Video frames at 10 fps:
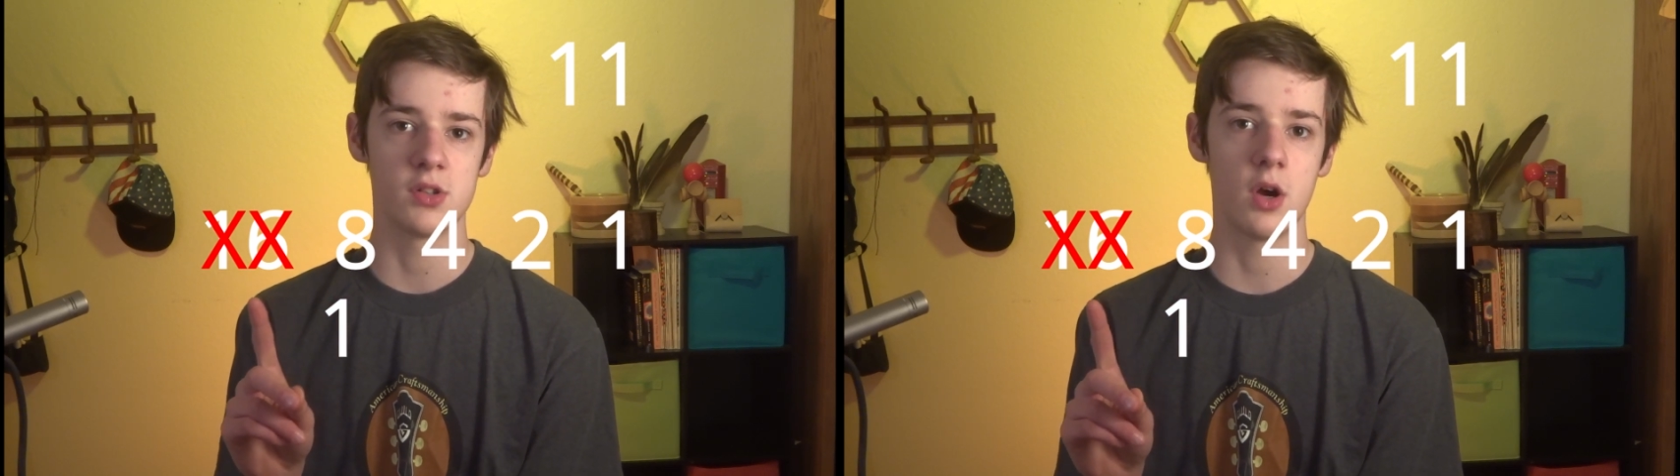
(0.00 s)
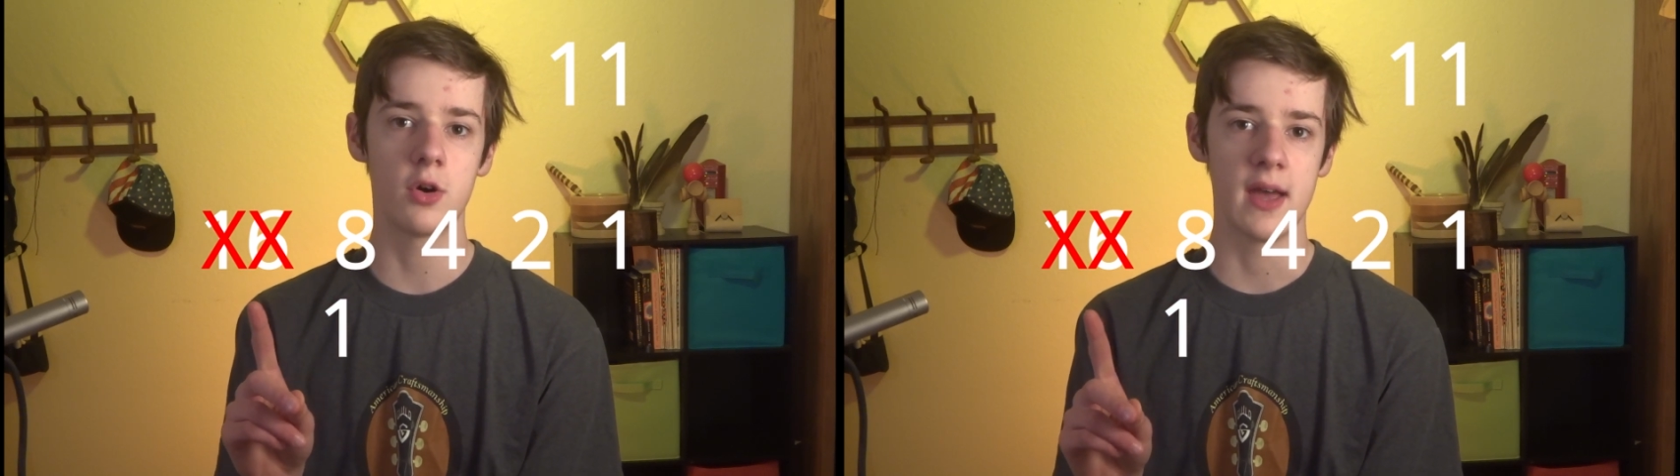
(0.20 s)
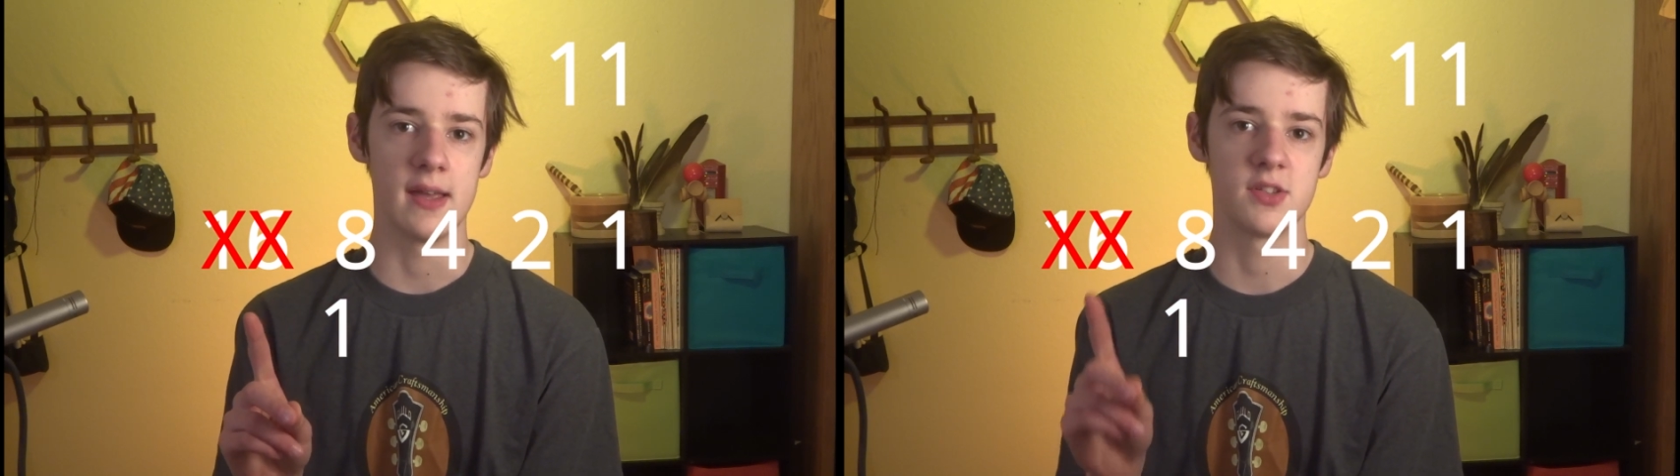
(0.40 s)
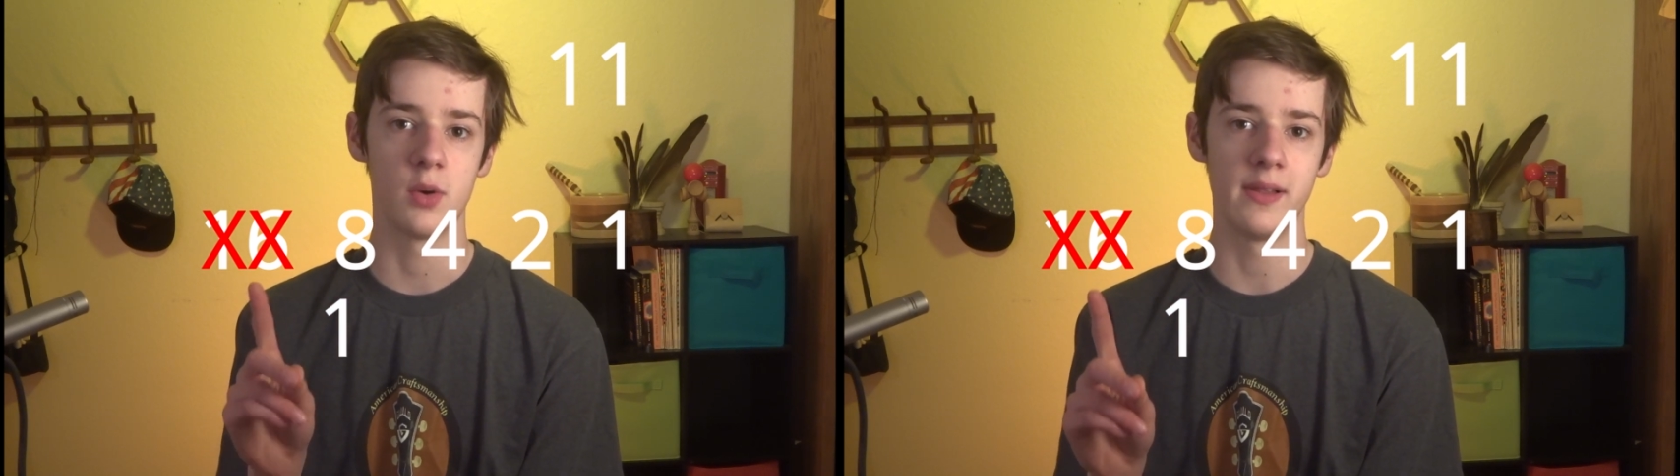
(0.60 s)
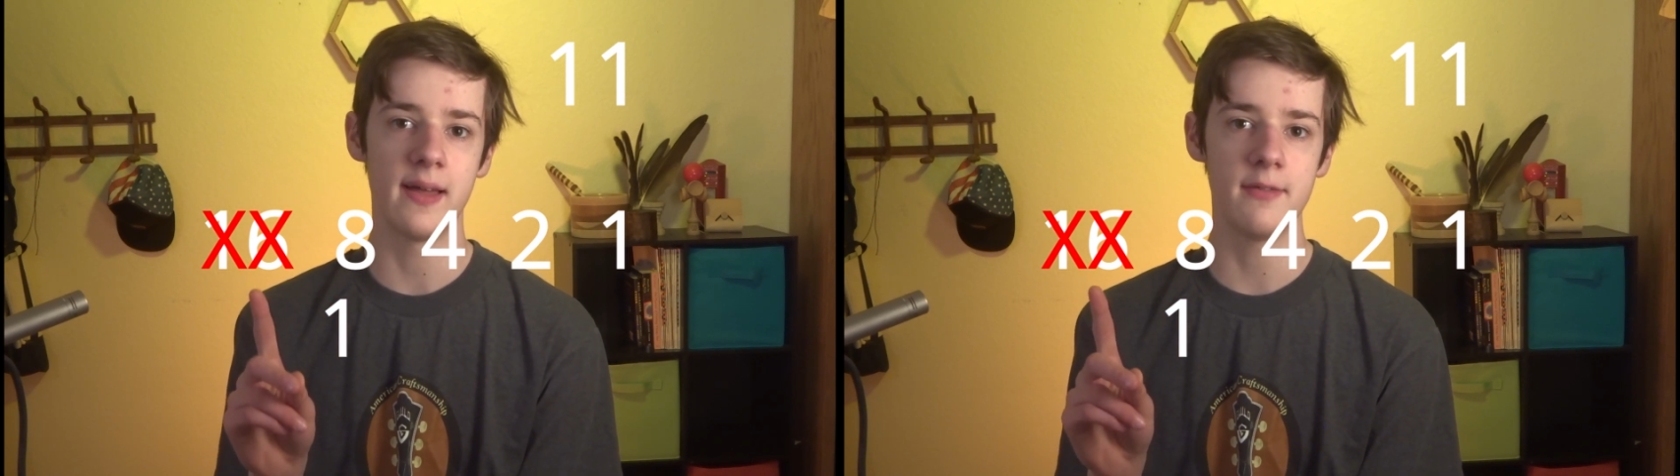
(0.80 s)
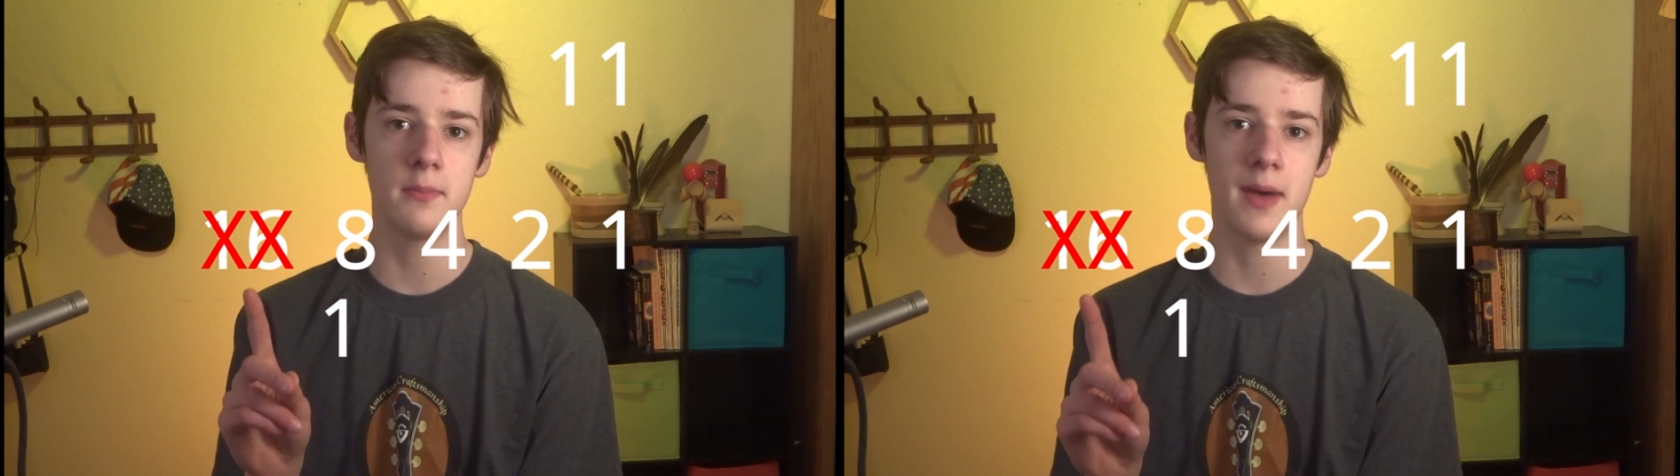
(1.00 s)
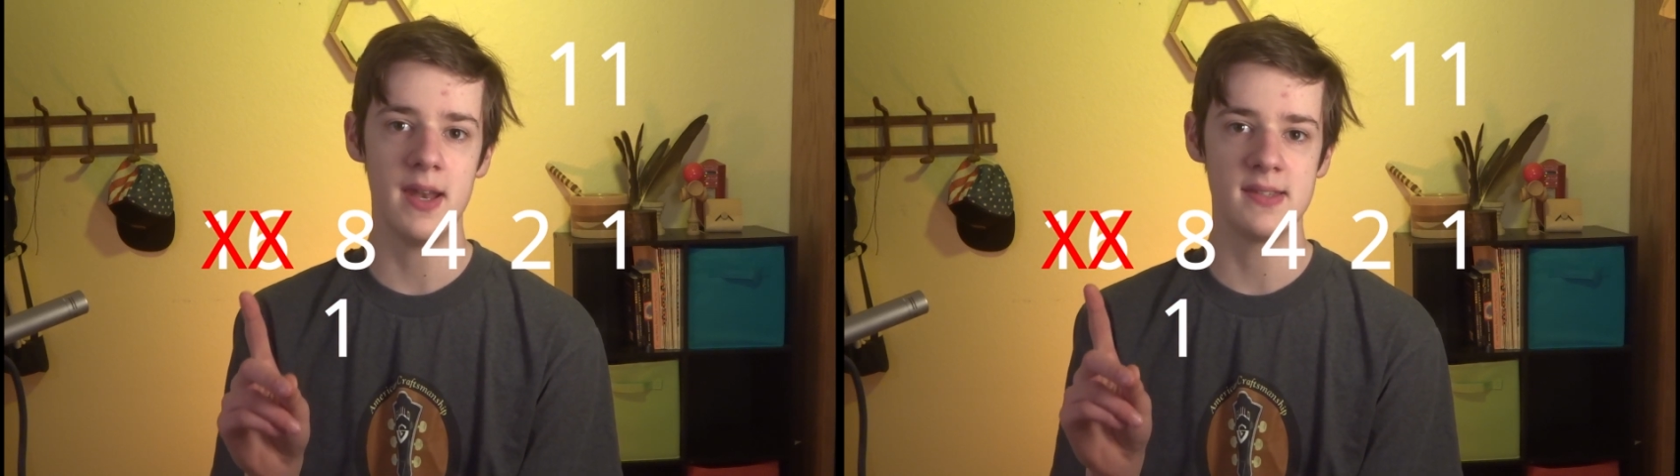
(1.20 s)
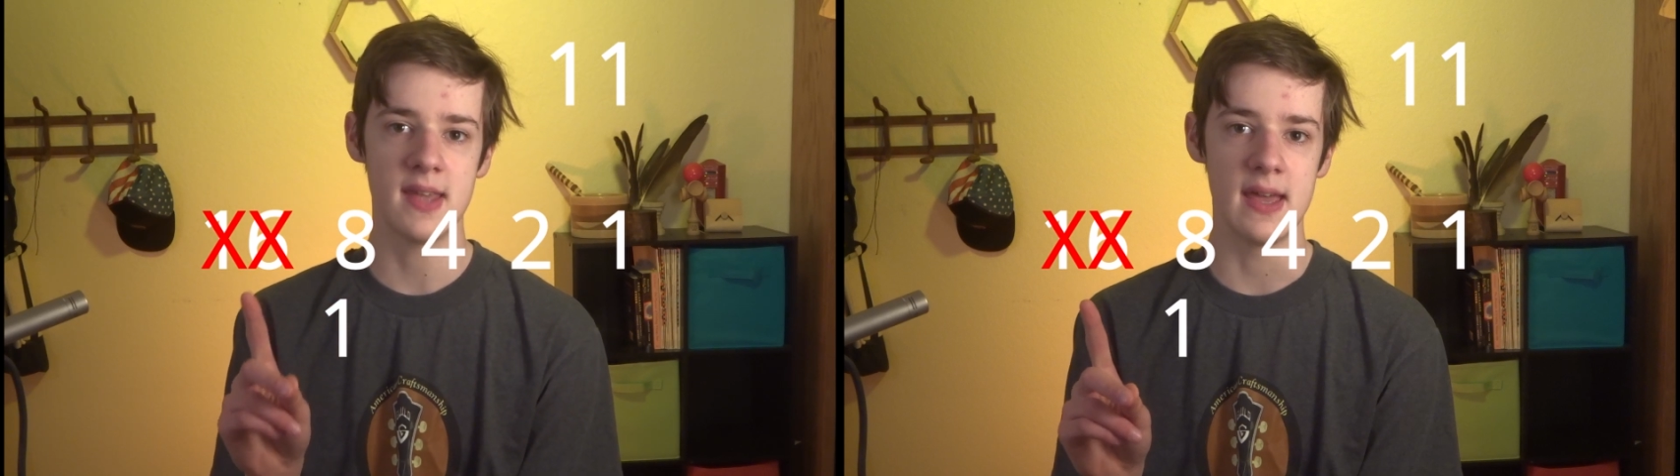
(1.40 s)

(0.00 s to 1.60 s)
Okay, so 11 minus